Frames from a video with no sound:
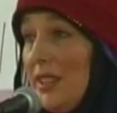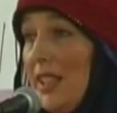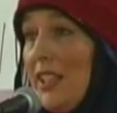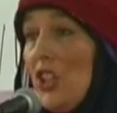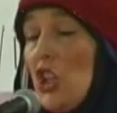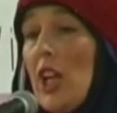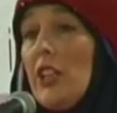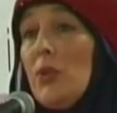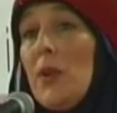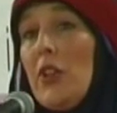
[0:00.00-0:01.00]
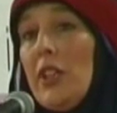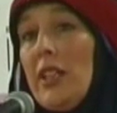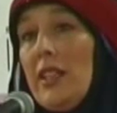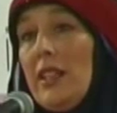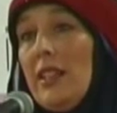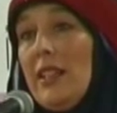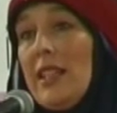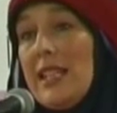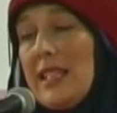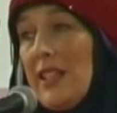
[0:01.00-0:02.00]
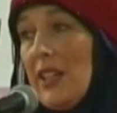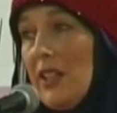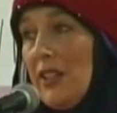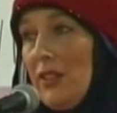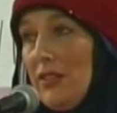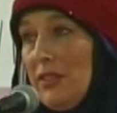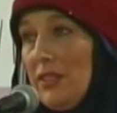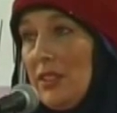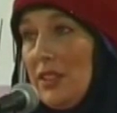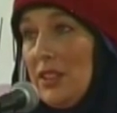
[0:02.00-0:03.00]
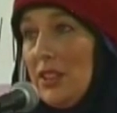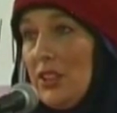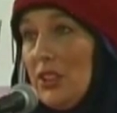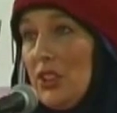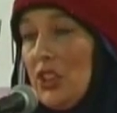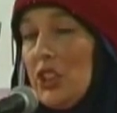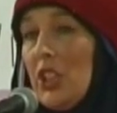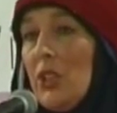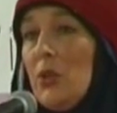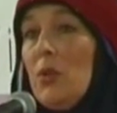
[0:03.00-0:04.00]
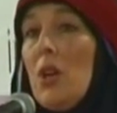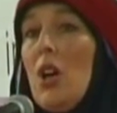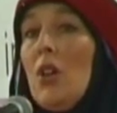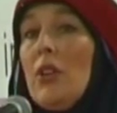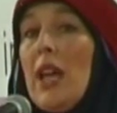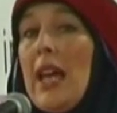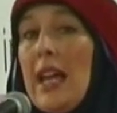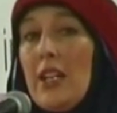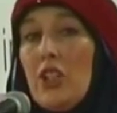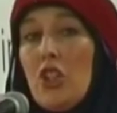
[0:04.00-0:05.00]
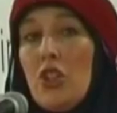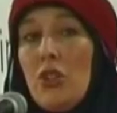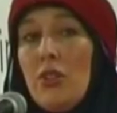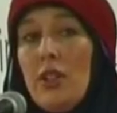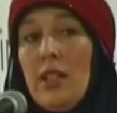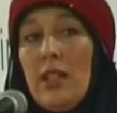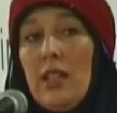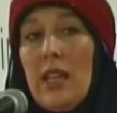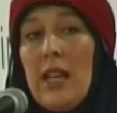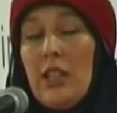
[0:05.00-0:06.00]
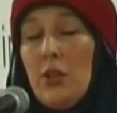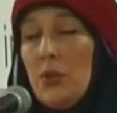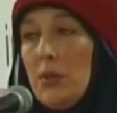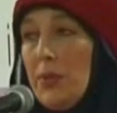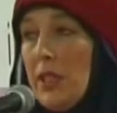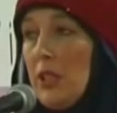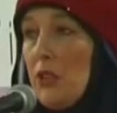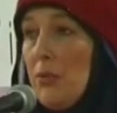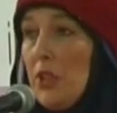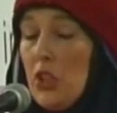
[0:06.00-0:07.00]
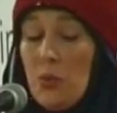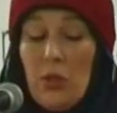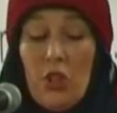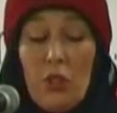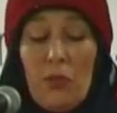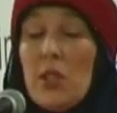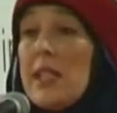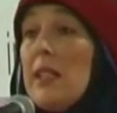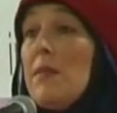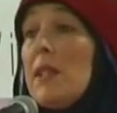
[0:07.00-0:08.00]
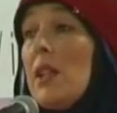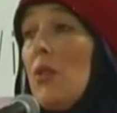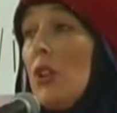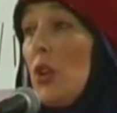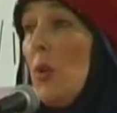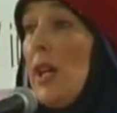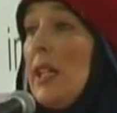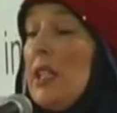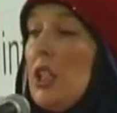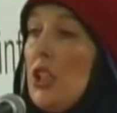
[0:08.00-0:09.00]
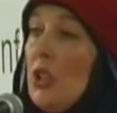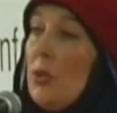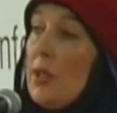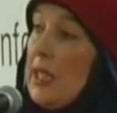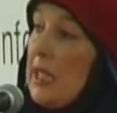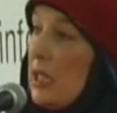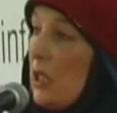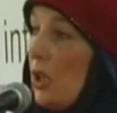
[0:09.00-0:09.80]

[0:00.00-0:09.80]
in January this year to go on Hajj, the annual pilgrimage which Muslims are required to do at least